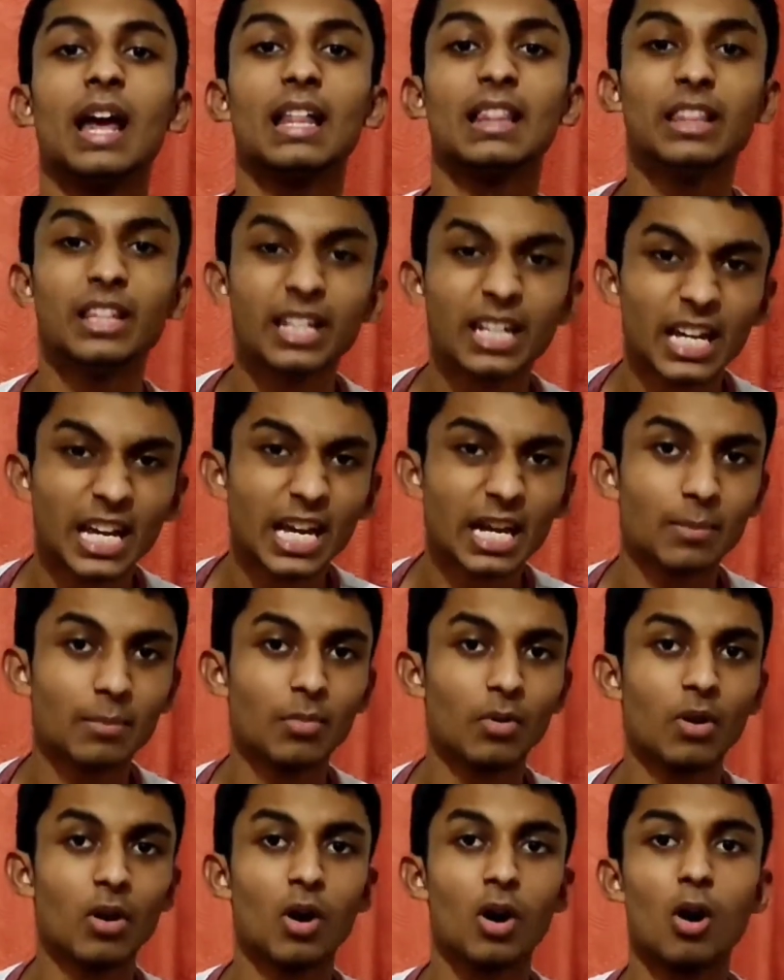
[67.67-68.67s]
the
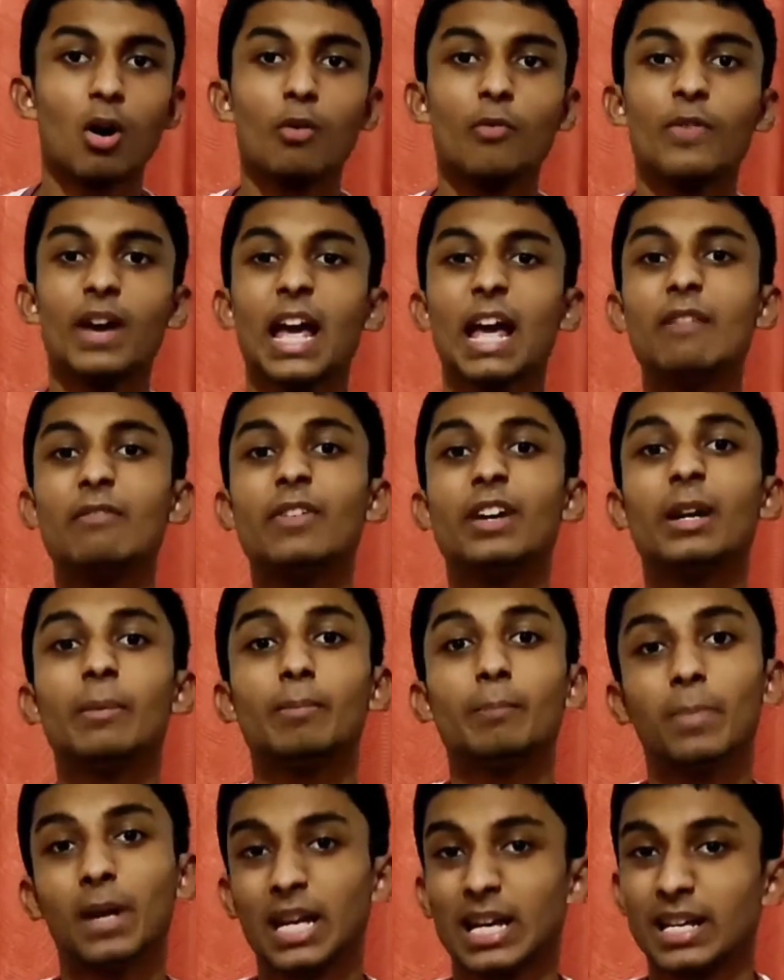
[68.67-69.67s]
name of every
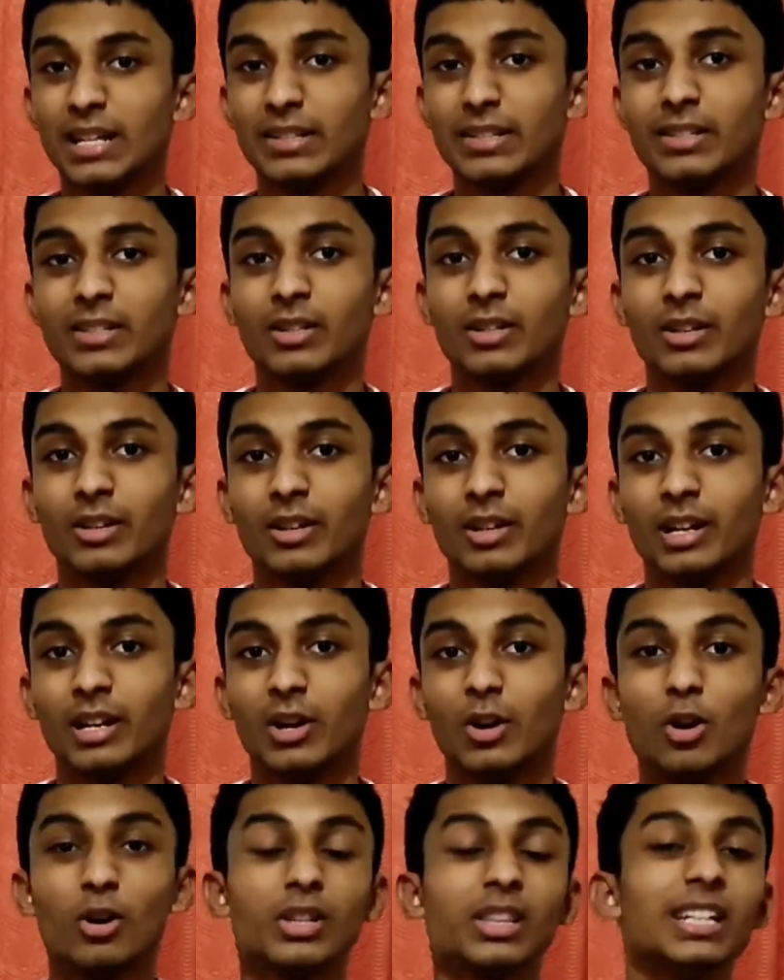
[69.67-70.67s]
place
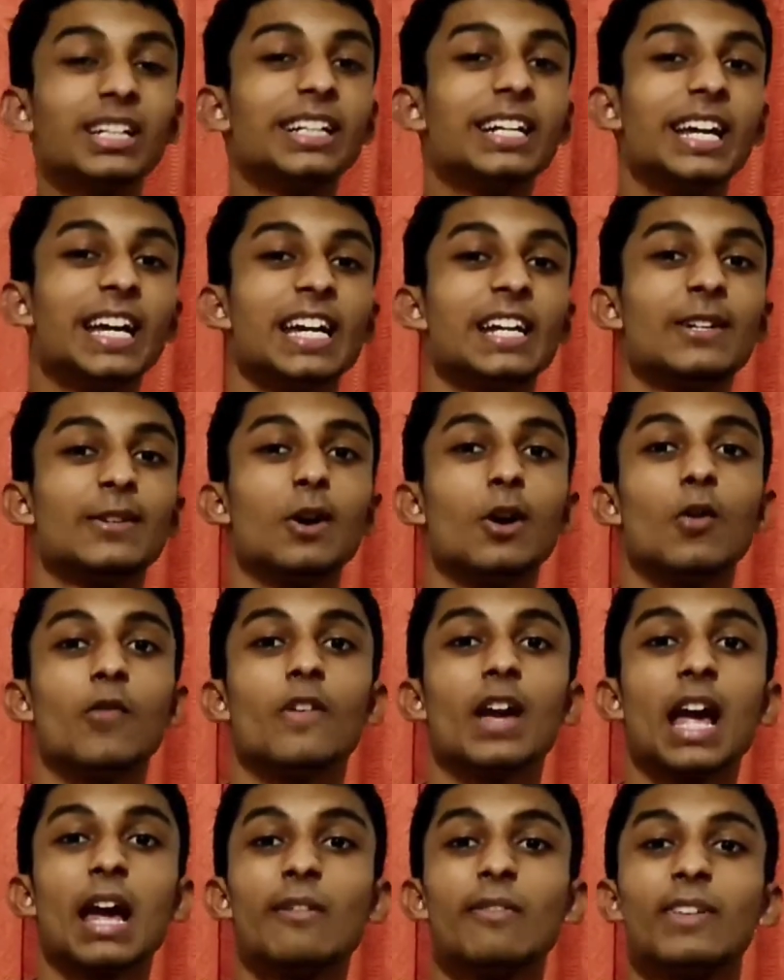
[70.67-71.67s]
or the date
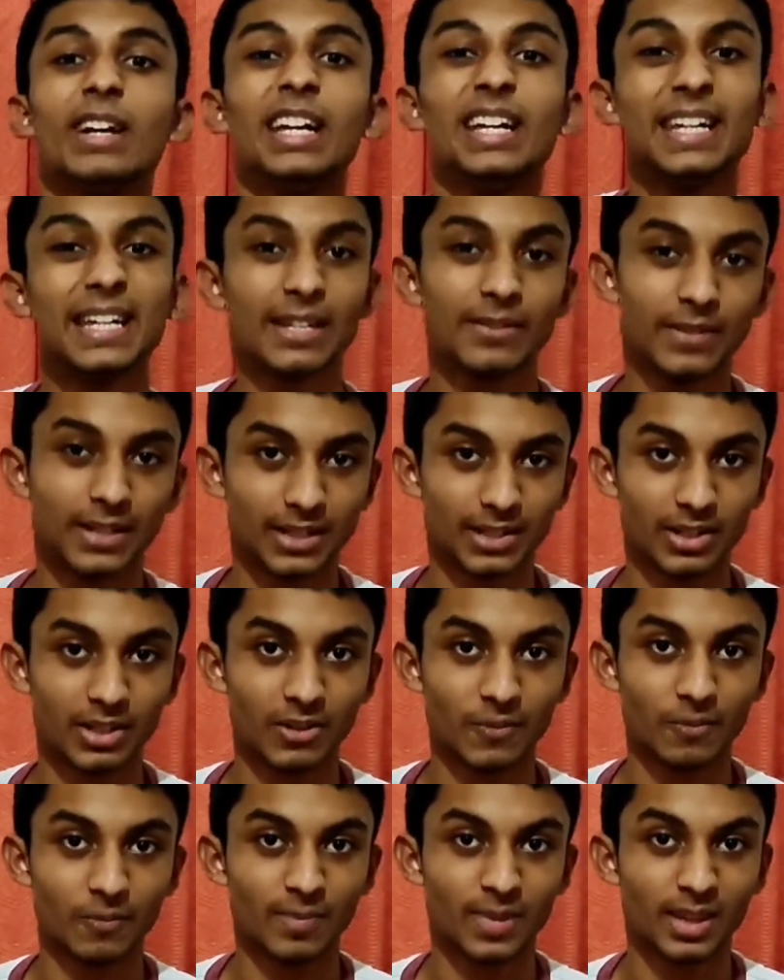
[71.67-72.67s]
of every event
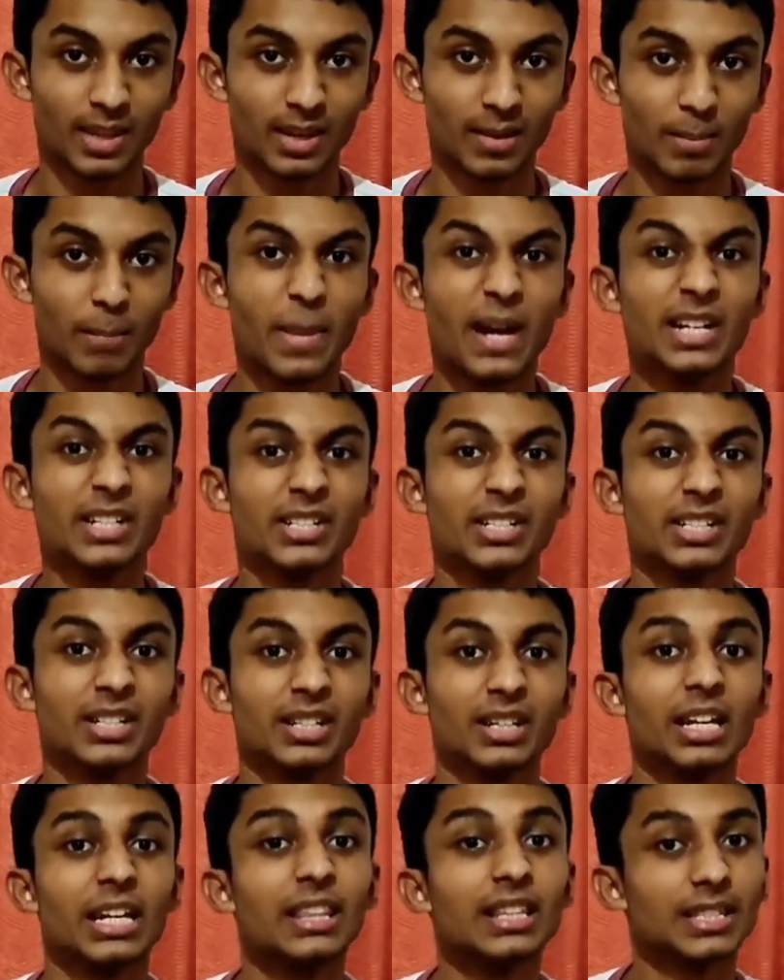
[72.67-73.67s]

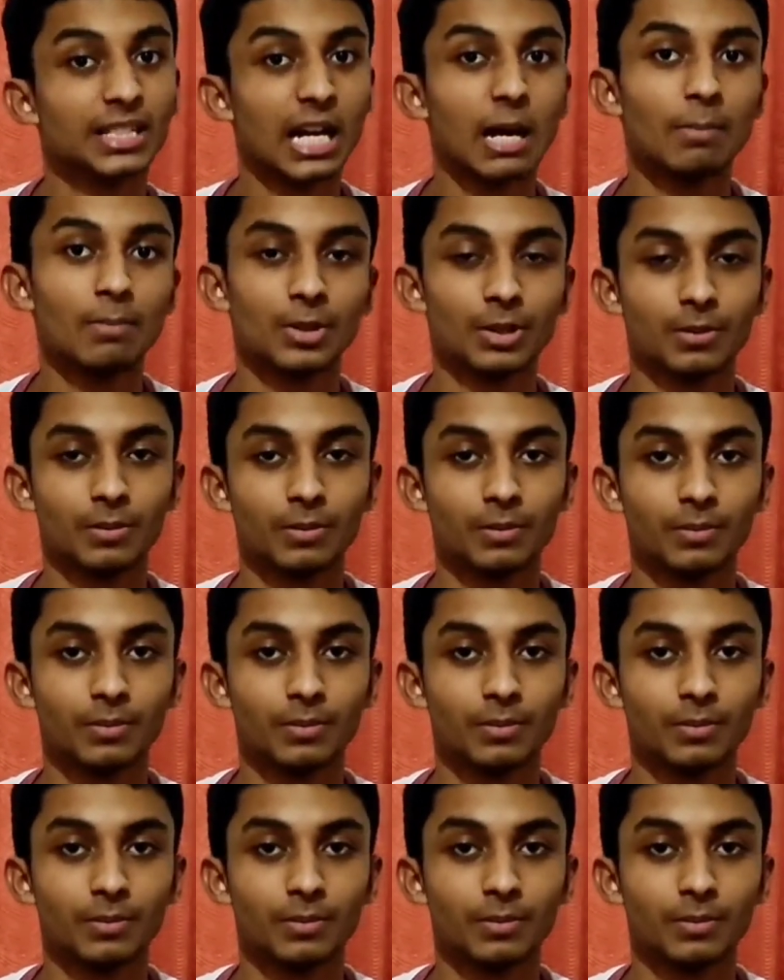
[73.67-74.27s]
mentioned in the chapter.